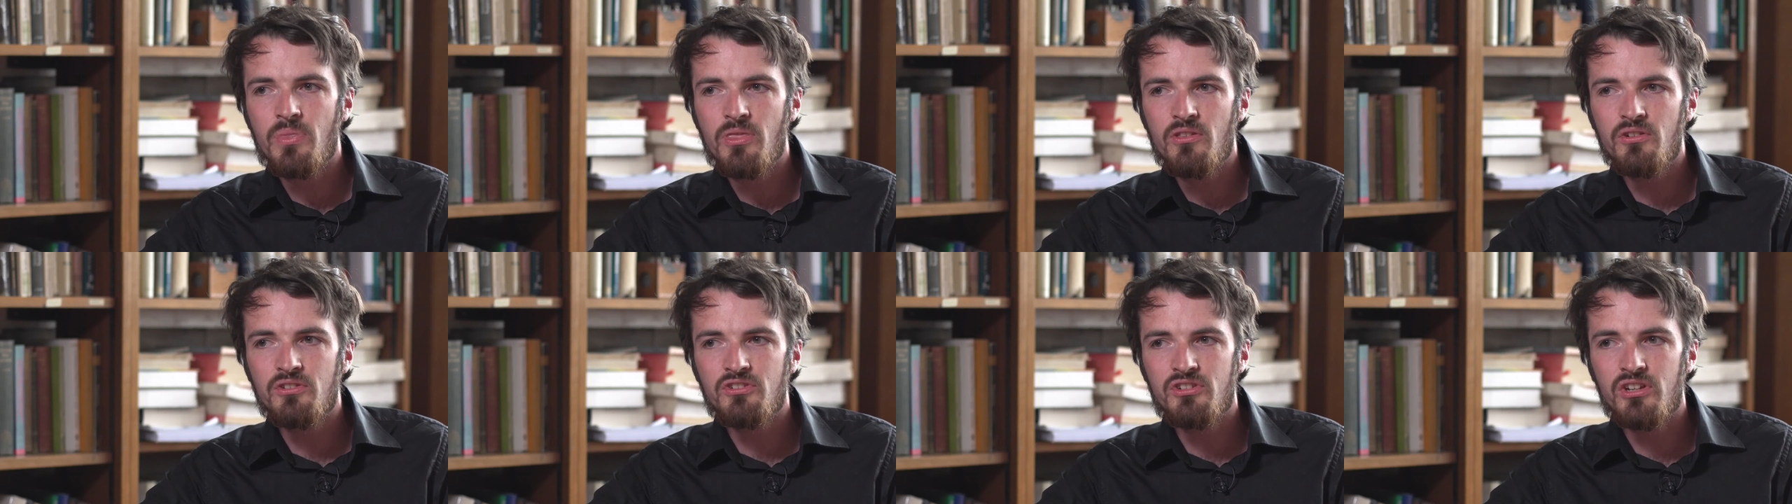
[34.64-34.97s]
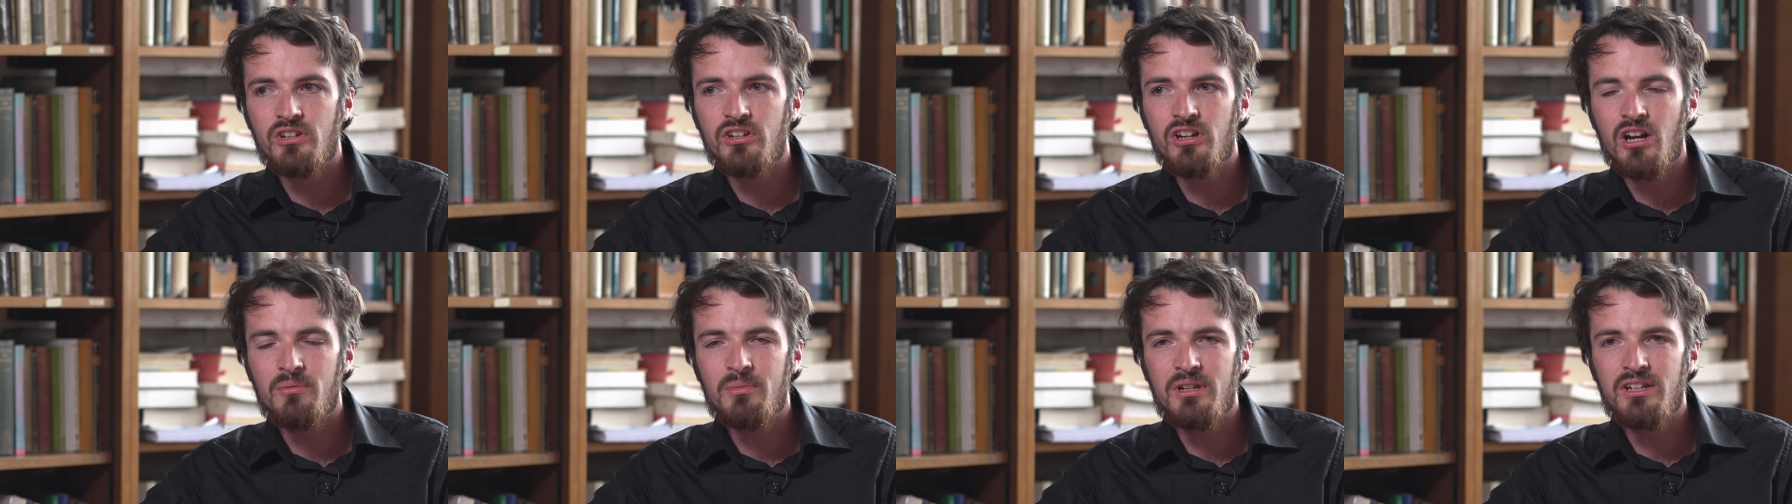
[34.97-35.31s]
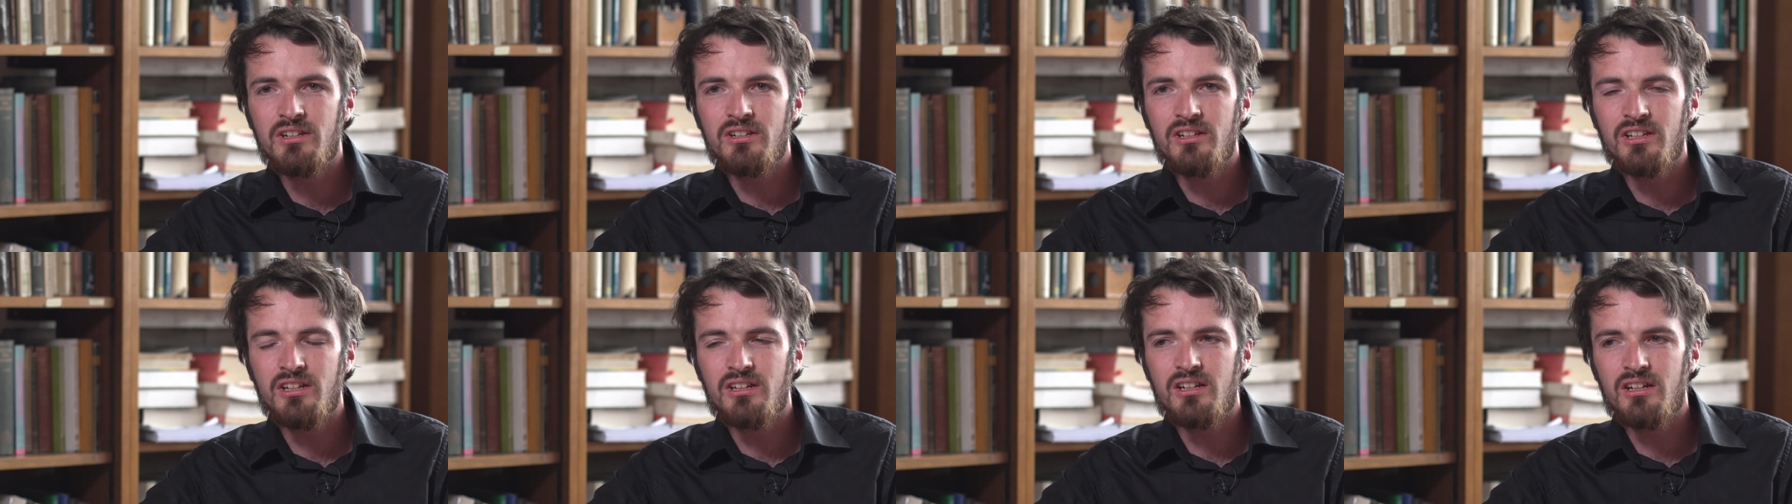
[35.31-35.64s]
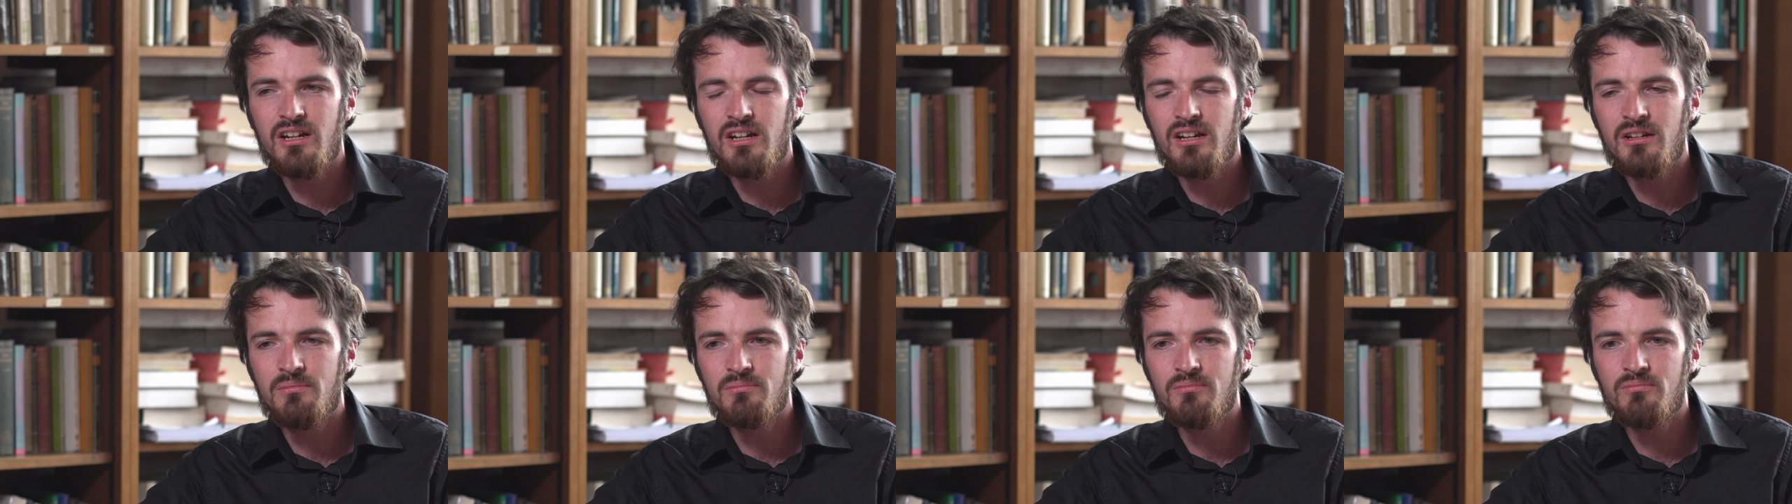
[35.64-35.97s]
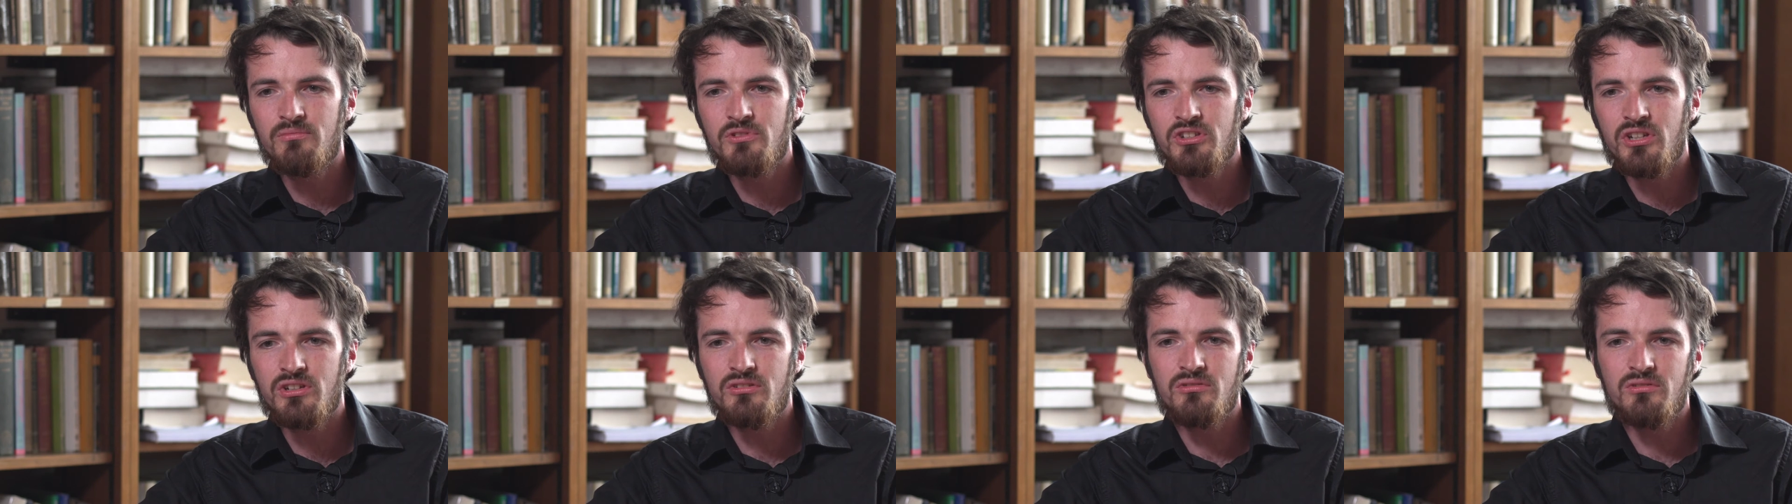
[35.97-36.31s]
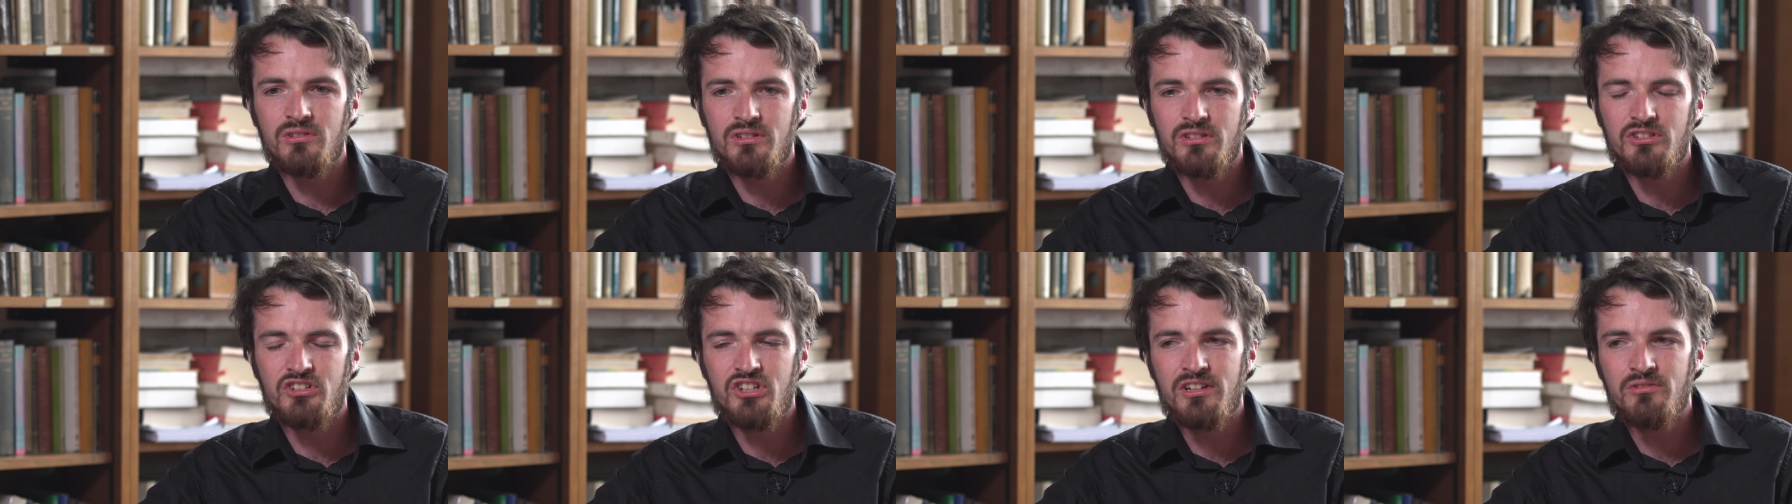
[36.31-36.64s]
So
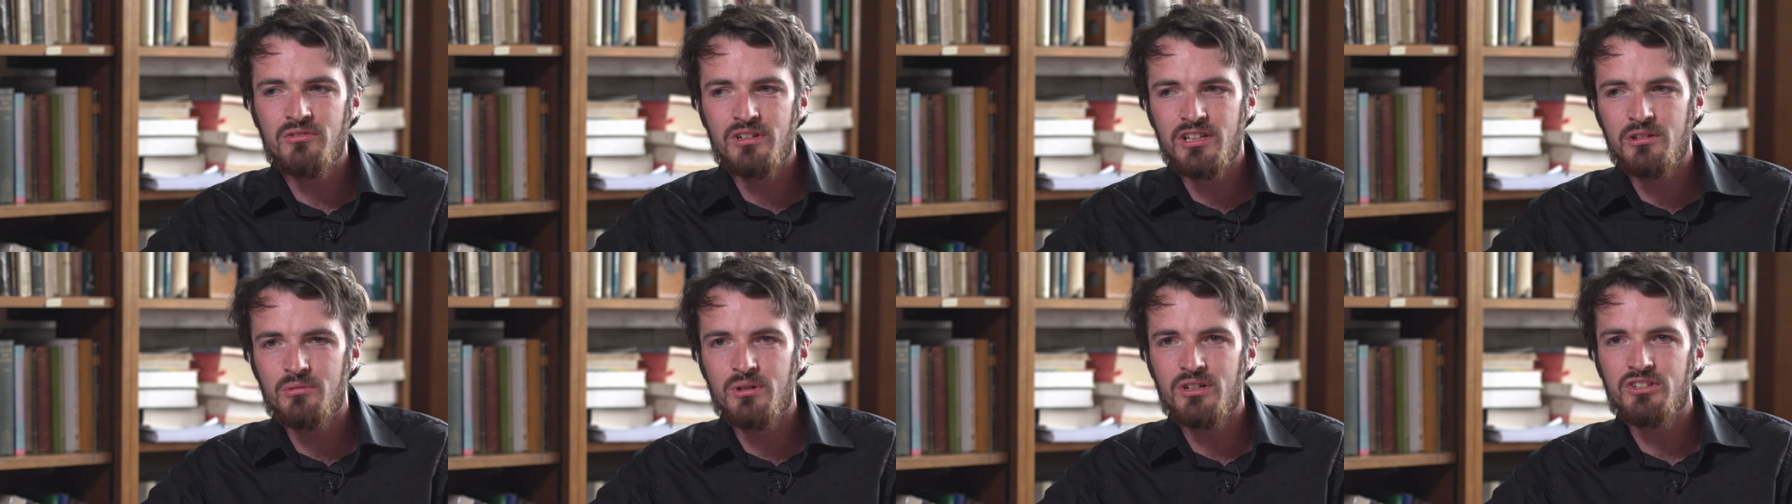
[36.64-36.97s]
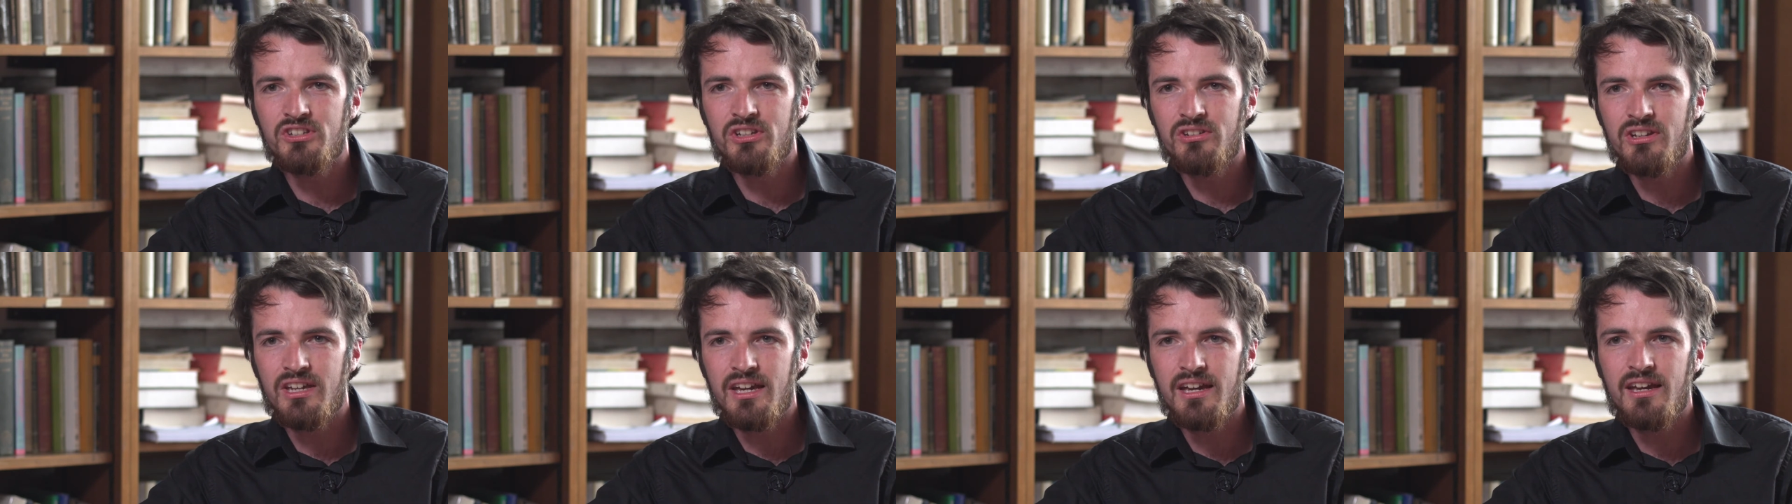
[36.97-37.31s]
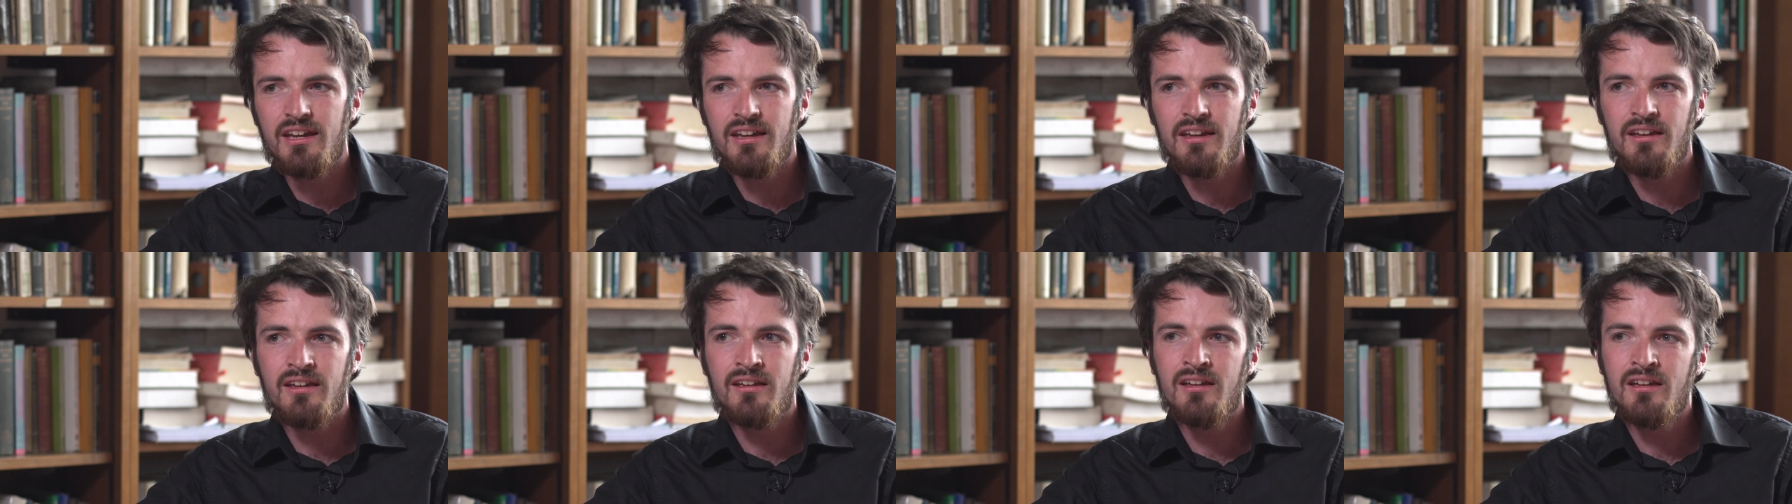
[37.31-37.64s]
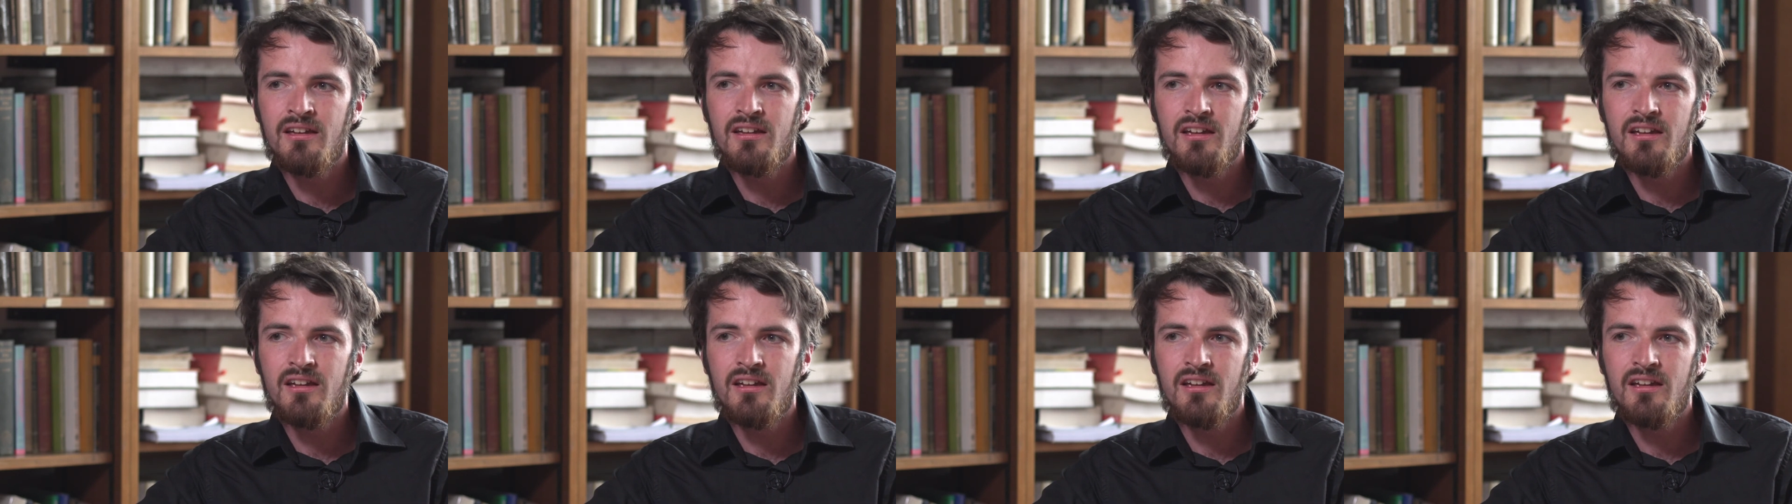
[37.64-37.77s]
generally it worked okay.